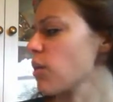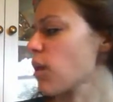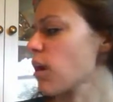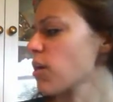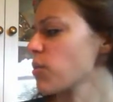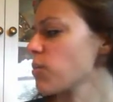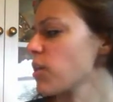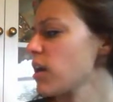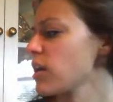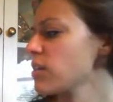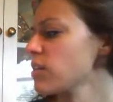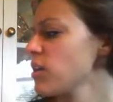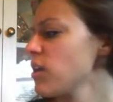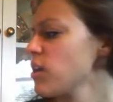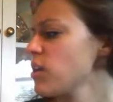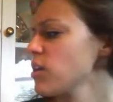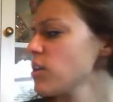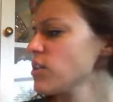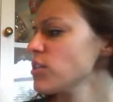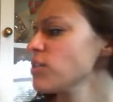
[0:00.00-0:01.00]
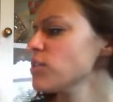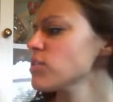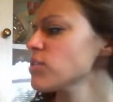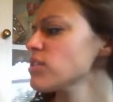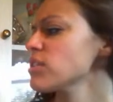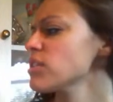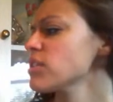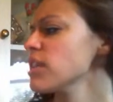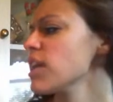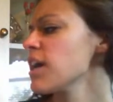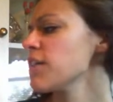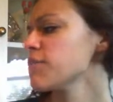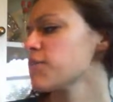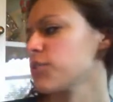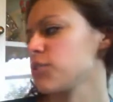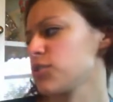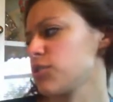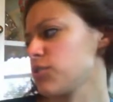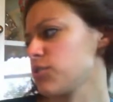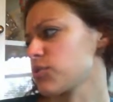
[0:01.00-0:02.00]
Hartwell. You'll love
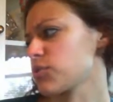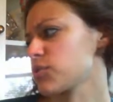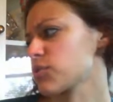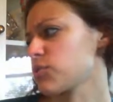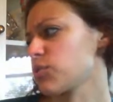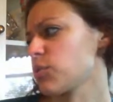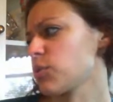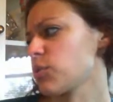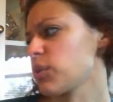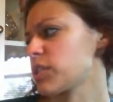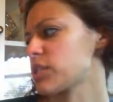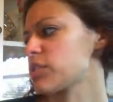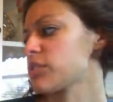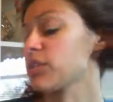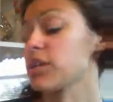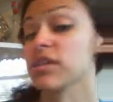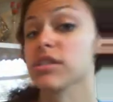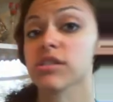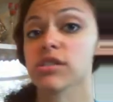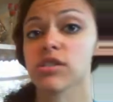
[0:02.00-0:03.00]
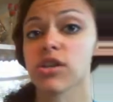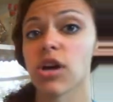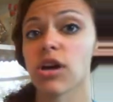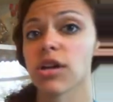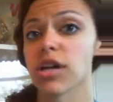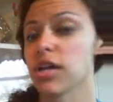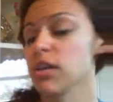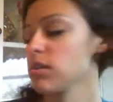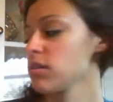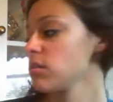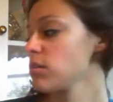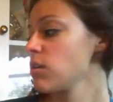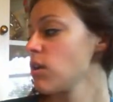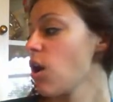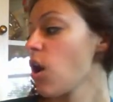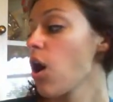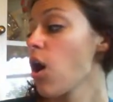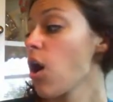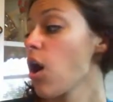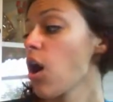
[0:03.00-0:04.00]
your new school once you get started.
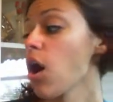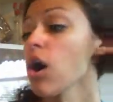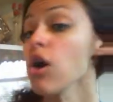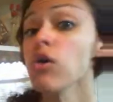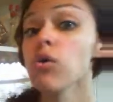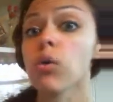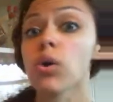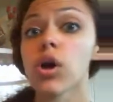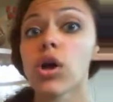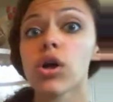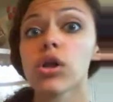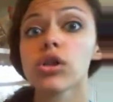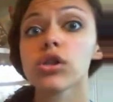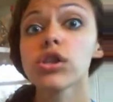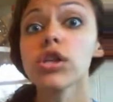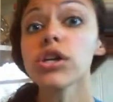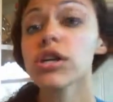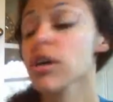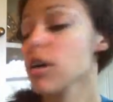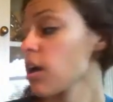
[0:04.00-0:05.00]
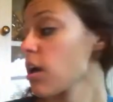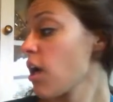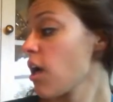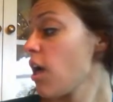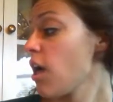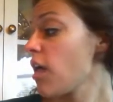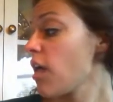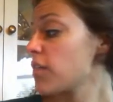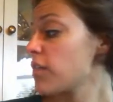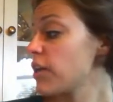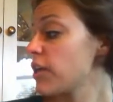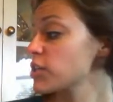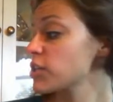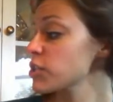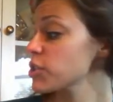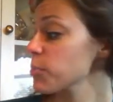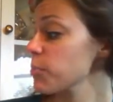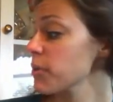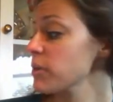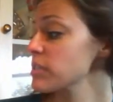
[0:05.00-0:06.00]
Oh, look,
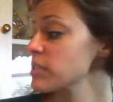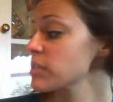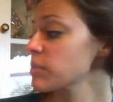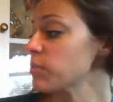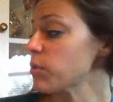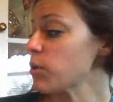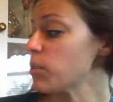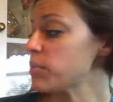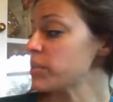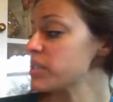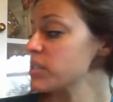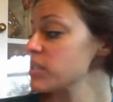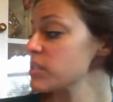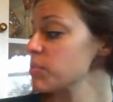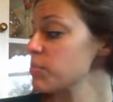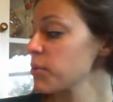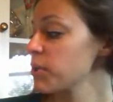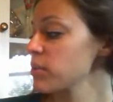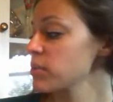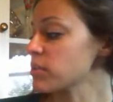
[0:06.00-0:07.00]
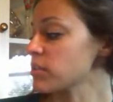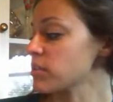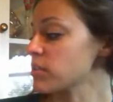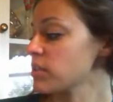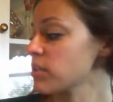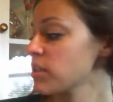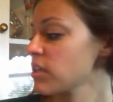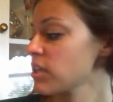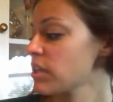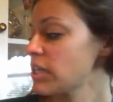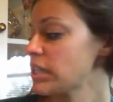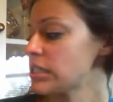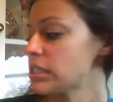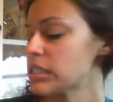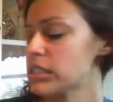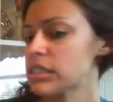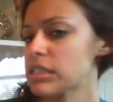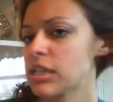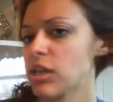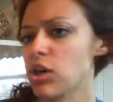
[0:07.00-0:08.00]
there's your principal, Mrs. Burton.
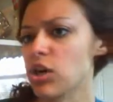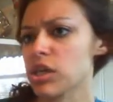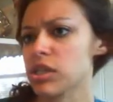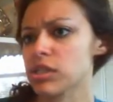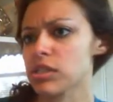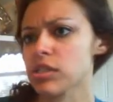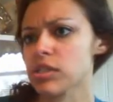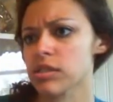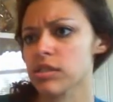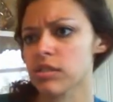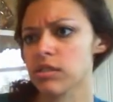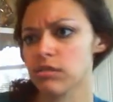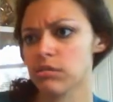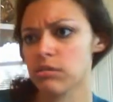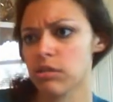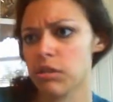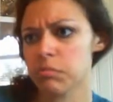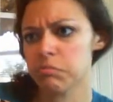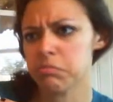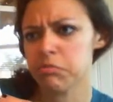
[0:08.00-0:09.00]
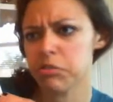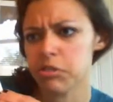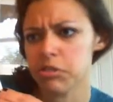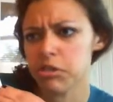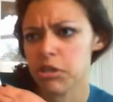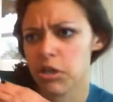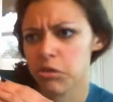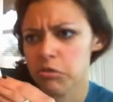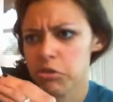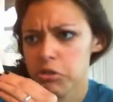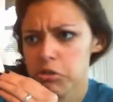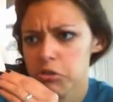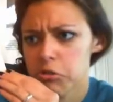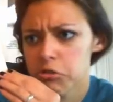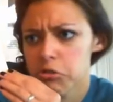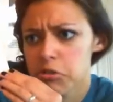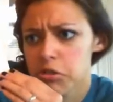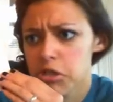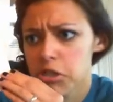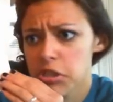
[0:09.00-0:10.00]
Sarah slumped down in
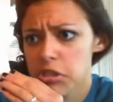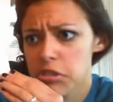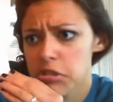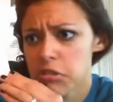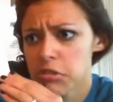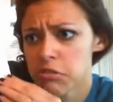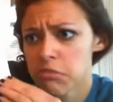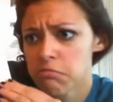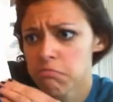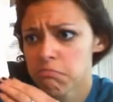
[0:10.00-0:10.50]
her seat.